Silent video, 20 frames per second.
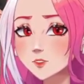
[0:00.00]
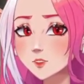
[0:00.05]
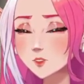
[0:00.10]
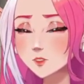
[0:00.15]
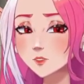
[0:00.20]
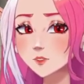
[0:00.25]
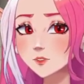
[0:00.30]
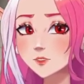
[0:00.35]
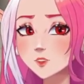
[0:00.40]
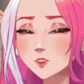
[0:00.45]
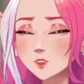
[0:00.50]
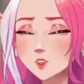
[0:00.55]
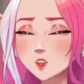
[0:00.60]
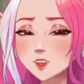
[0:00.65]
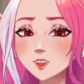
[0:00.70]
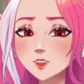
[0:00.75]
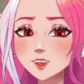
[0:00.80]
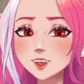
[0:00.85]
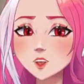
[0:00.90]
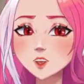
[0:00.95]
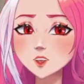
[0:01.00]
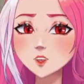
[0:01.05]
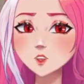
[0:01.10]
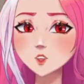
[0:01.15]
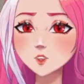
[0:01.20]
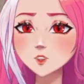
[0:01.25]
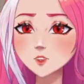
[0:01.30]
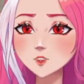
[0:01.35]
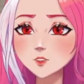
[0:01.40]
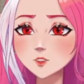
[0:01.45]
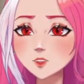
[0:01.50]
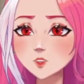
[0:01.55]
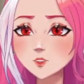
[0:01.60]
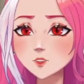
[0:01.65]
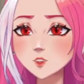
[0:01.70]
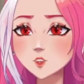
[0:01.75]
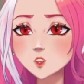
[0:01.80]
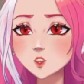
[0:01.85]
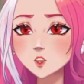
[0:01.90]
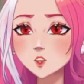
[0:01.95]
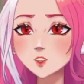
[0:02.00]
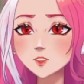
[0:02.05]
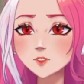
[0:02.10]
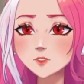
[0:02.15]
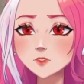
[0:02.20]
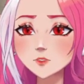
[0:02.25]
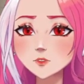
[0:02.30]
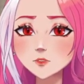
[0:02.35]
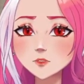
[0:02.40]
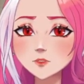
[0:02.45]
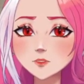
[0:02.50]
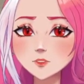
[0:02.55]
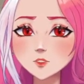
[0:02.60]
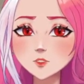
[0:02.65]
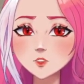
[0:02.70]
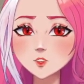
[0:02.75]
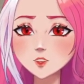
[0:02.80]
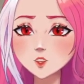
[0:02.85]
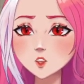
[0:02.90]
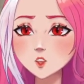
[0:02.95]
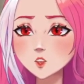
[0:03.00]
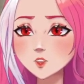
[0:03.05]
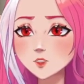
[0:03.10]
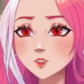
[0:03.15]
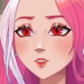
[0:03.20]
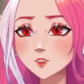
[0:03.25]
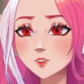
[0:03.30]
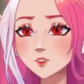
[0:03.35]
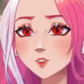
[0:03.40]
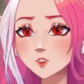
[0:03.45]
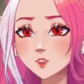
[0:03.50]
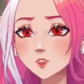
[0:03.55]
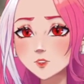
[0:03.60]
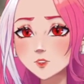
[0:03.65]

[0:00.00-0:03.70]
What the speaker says: And then I guess there would be people in the elevator, right?